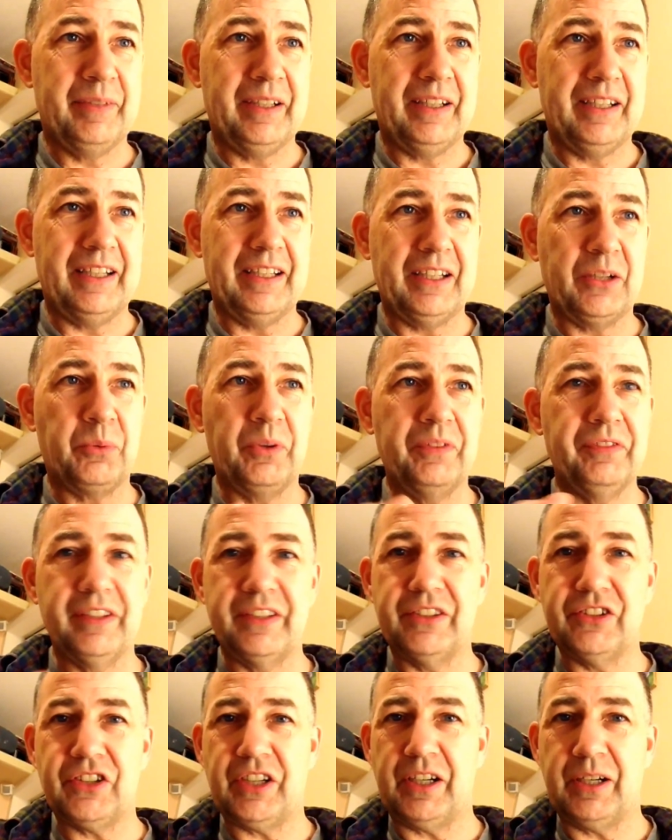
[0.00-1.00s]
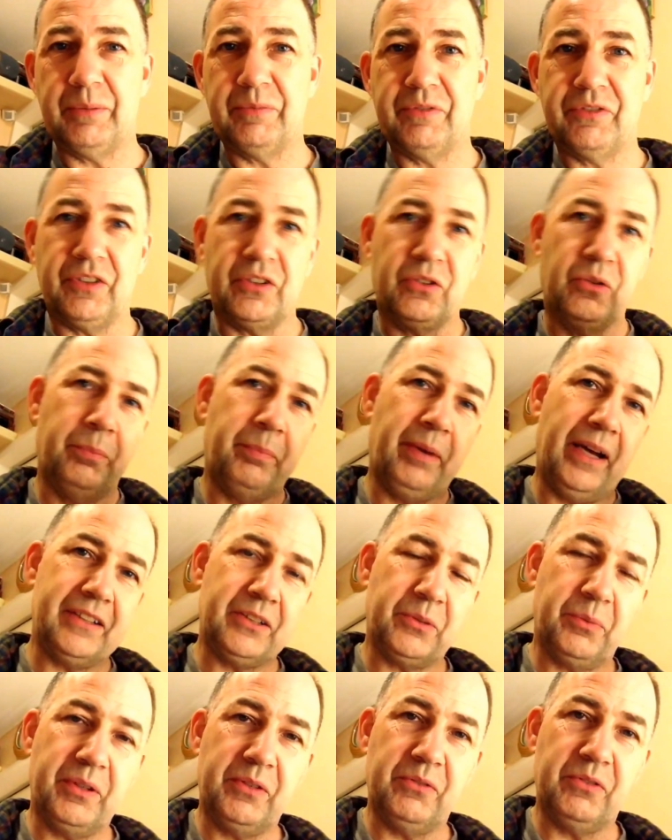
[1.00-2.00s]
in equivalent terms for going back to
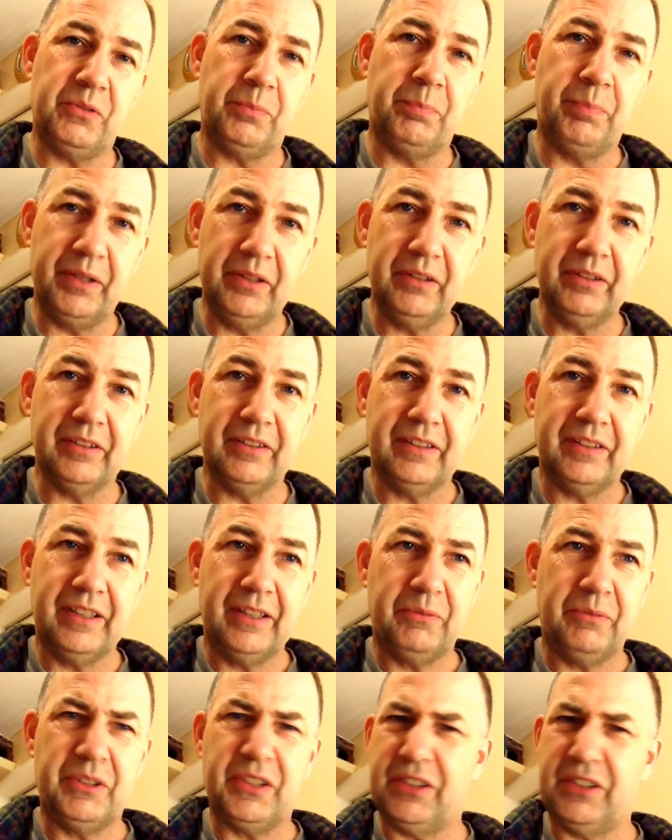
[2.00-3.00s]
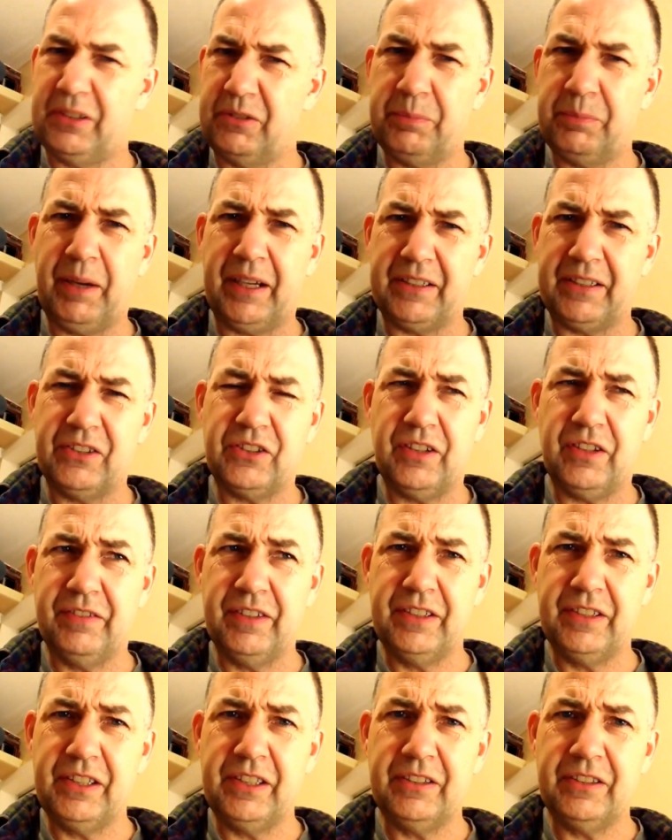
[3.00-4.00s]
when it was built, which I think was back in the
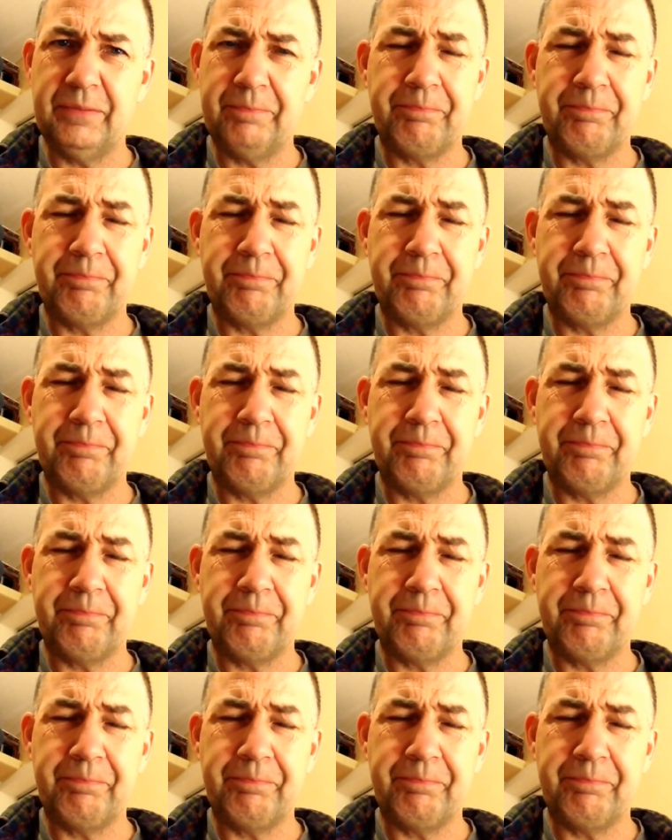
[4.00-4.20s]
70s.